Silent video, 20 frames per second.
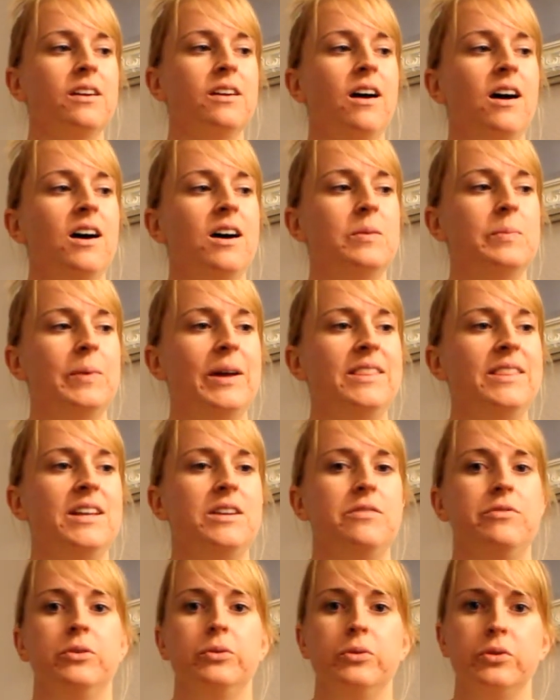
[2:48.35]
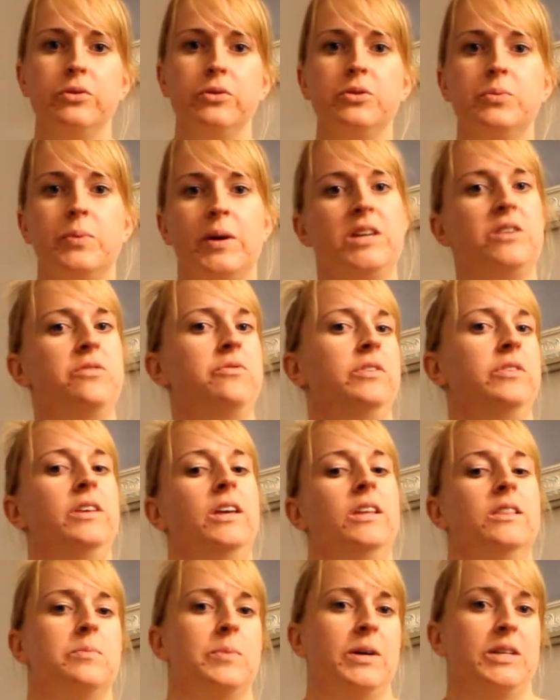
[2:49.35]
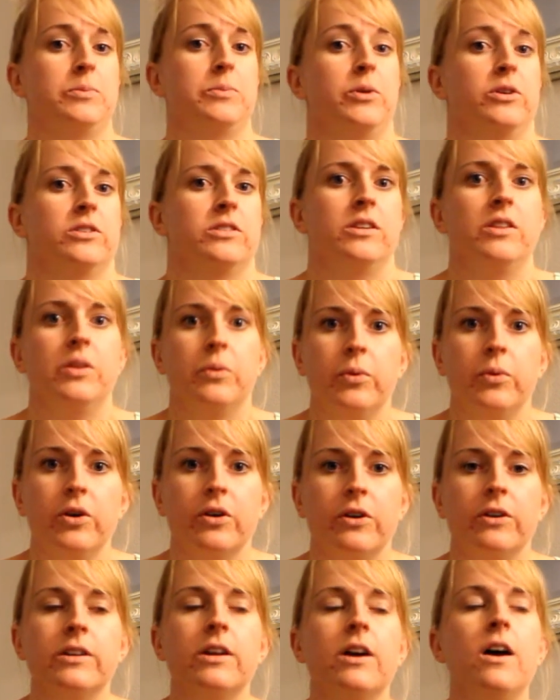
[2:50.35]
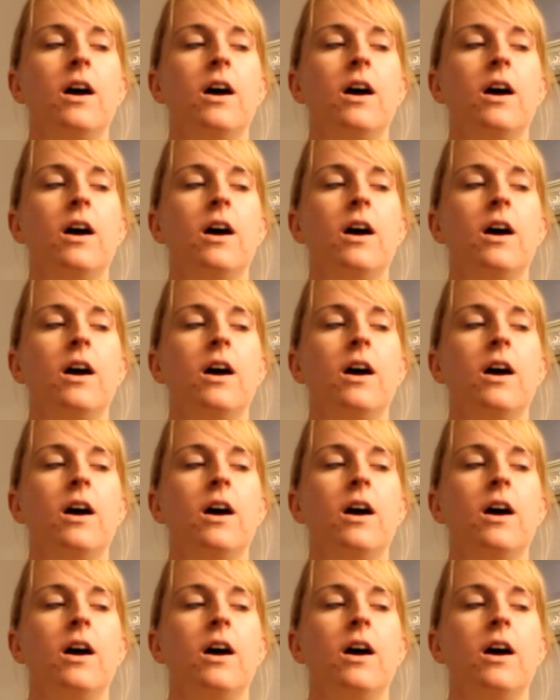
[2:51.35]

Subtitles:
And then if you lose weight, you feel like the best person in the world.